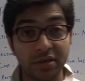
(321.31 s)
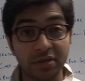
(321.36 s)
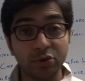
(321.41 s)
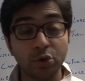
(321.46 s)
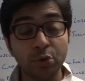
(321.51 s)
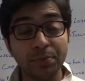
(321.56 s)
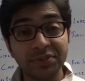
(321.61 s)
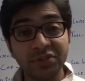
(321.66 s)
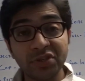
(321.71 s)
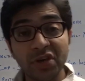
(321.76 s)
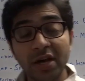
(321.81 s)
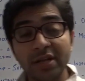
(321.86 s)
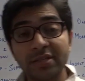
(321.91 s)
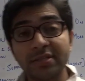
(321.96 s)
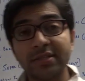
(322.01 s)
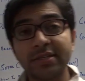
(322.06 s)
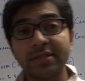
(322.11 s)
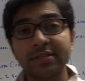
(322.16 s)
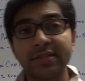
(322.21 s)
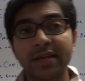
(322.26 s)

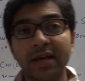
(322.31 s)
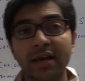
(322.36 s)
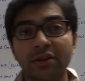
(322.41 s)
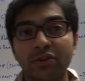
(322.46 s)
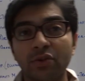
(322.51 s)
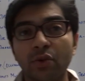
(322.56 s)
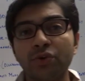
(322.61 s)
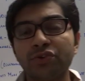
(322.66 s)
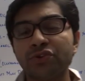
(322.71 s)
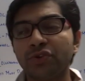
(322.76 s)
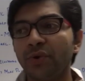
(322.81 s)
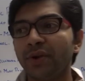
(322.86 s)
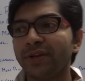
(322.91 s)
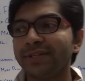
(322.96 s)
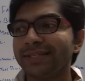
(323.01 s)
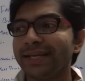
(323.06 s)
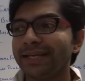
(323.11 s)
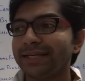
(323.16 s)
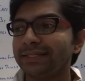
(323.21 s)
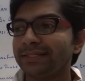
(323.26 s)
Superchargers are those
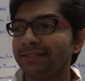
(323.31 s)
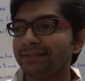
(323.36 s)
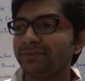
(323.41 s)
units get